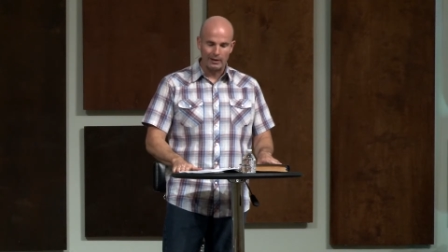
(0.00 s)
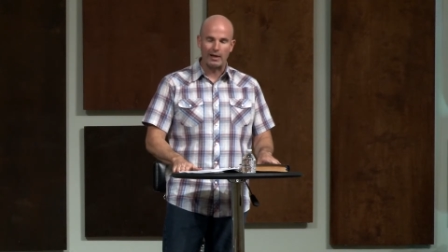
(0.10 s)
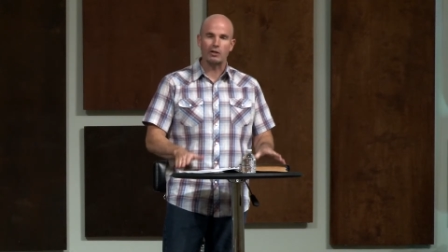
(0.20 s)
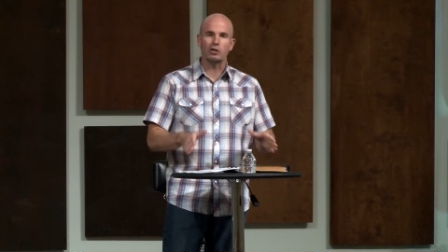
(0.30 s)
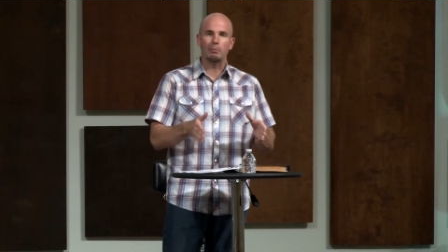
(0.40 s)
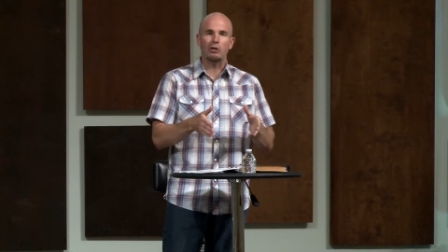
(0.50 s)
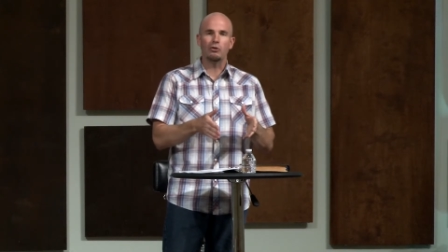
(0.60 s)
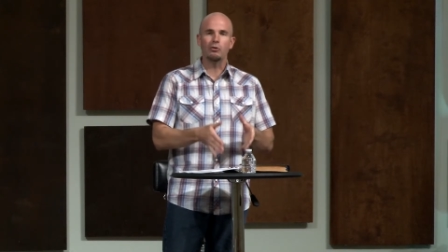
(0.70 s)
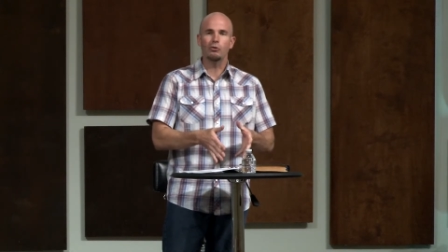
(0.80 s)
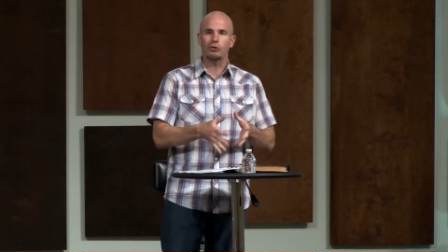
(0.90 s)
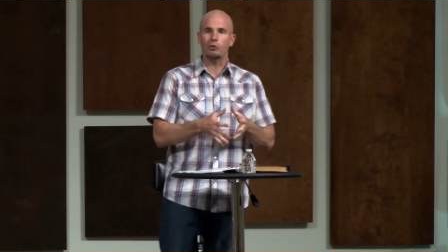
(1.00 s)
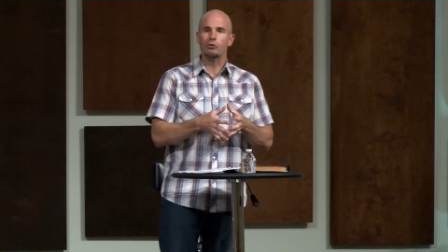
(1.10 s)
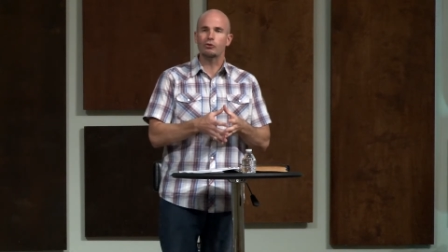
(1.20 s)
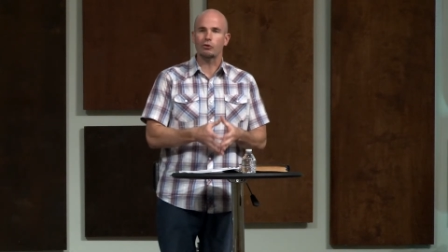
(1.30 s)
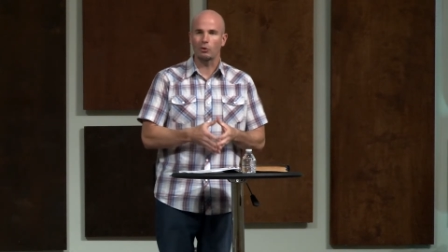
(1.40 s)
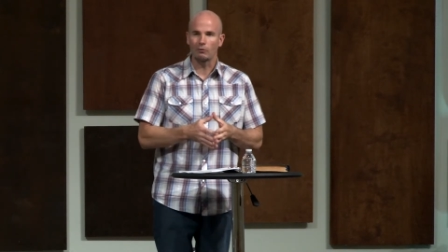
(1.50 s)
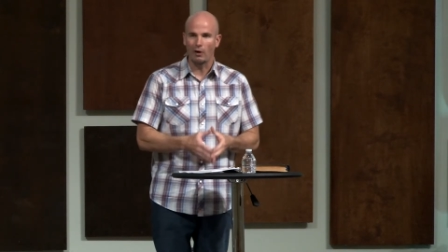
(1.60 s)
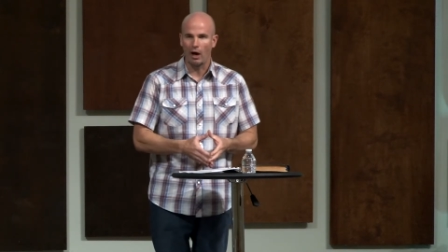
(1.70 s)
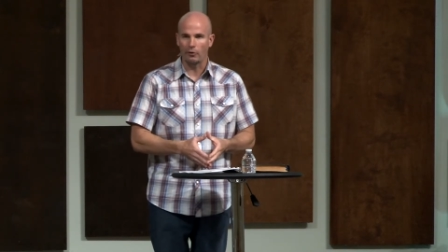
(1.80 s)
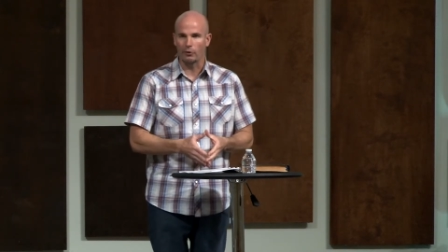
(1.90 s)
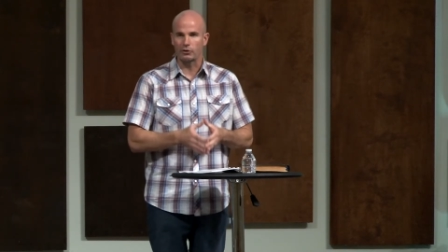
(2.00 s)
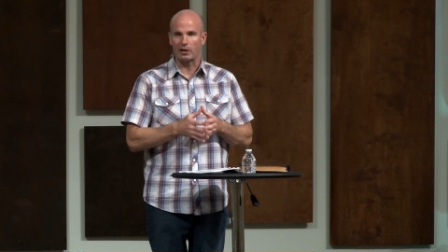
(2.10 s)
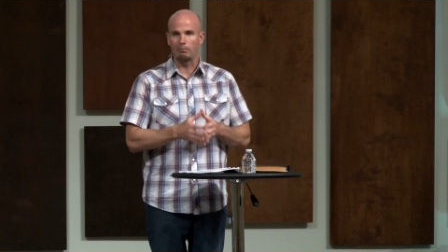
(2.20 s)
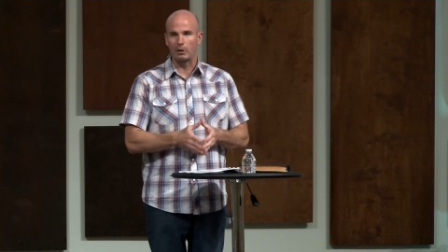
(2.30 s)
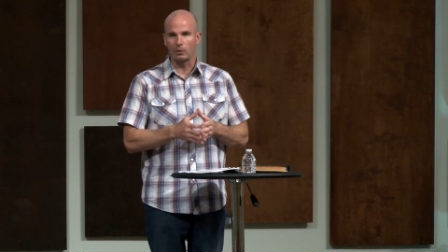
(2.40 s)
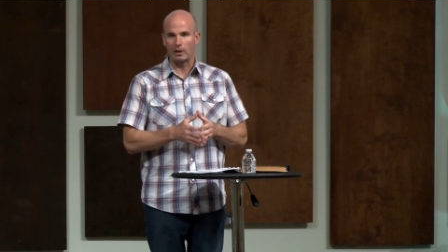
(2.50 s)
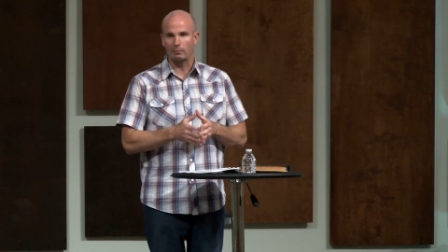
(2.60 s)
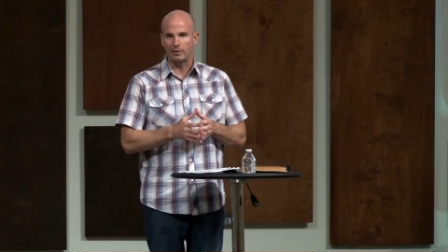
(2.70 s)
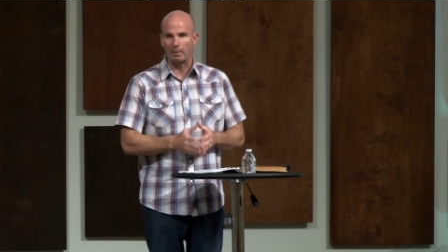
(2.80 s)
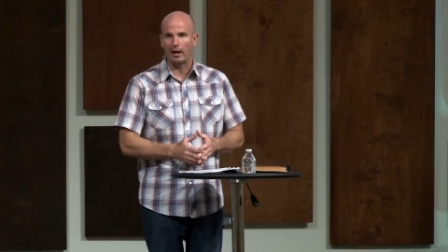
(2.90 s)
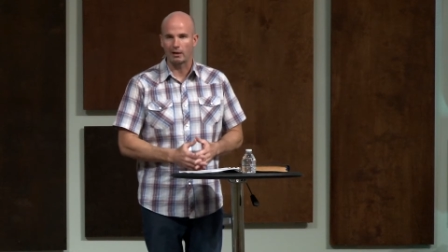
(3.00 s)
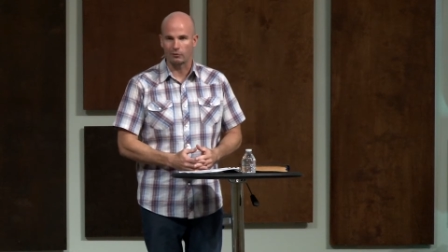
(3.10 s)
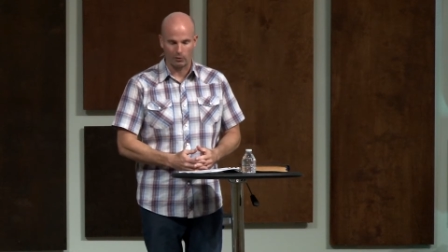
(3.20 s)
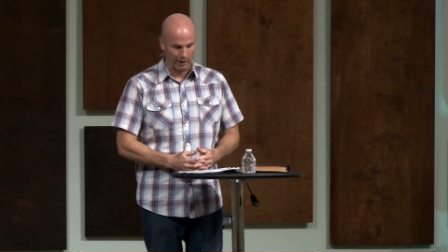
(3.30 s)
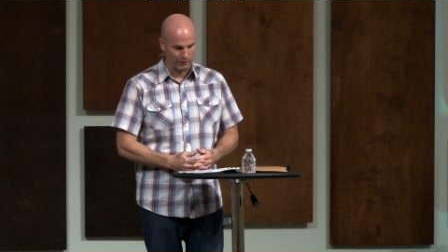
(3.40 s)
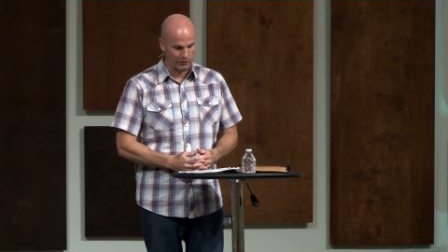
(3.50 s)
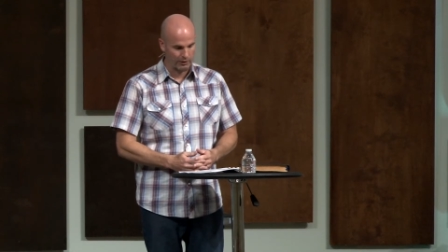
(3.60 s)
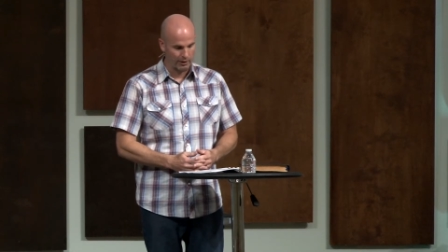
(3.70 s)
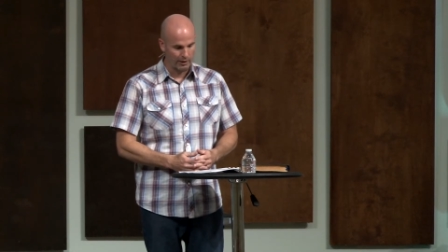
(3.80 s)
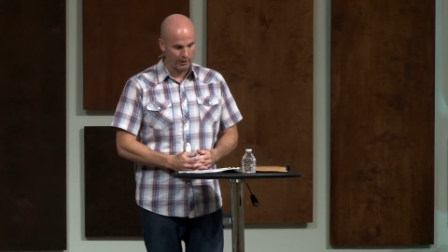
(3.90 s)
that is to be used to serve others and build up the body of Christ.